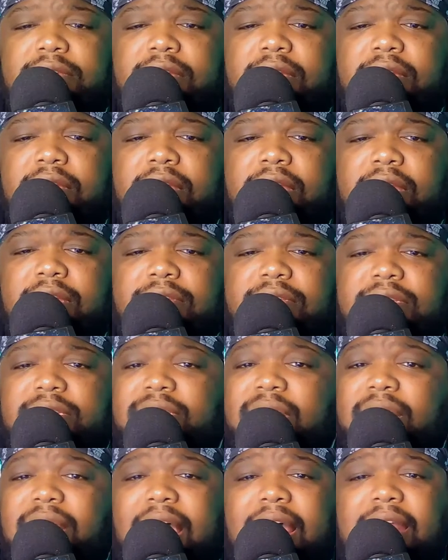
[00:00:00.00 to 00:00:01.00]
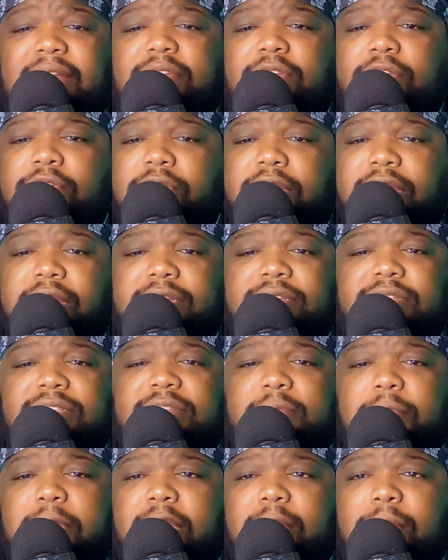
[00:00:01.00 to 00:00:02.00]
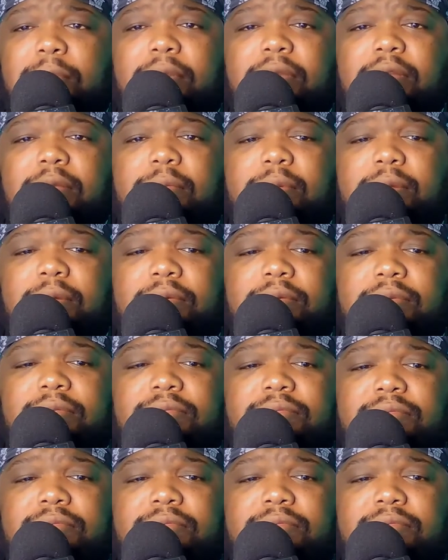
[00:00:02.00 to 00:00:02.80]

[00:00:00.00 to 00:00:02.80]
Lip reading: All right. These are a lot of ingredients just to make a burger, bro.